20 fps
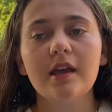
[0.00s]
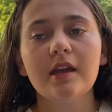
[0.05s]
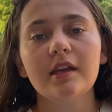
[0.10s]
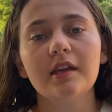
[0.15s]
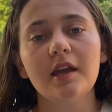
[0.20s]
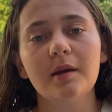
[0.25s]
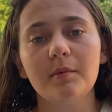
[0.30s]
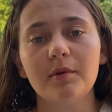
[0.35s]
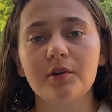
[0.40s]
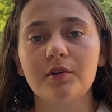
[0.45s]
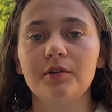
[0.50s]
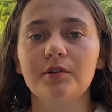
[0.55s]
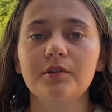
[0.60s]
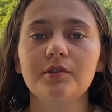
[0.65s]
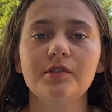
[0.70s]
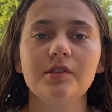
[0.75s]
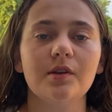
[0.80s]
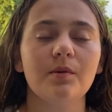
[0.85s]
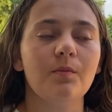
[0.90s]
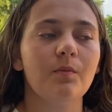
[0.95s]

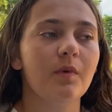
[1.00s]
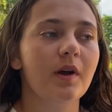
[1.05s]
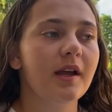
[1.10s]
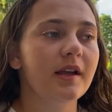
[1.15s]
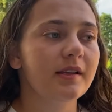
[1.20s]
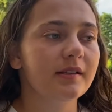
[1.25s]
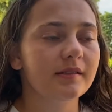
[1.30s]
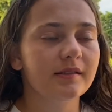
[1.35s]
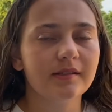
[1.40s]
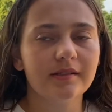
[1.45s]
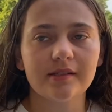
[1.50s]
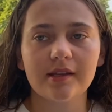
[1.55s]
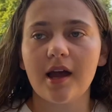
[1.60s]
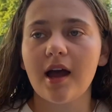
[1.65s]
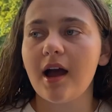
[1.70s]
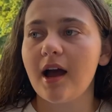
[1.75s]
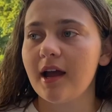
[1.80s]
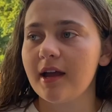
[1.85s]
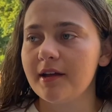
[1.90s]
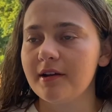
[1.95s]
chemicals and wastes,
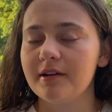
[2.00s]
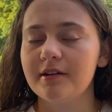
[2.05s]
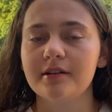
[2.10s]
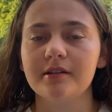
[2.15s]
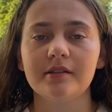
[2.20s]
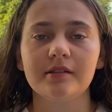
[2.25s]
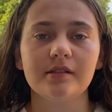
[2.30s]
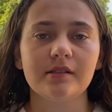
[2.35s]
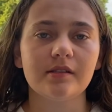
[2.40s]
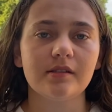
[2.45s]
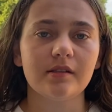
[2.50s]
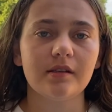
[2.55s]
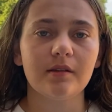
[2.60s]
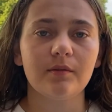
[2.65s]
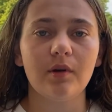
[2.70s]
ions,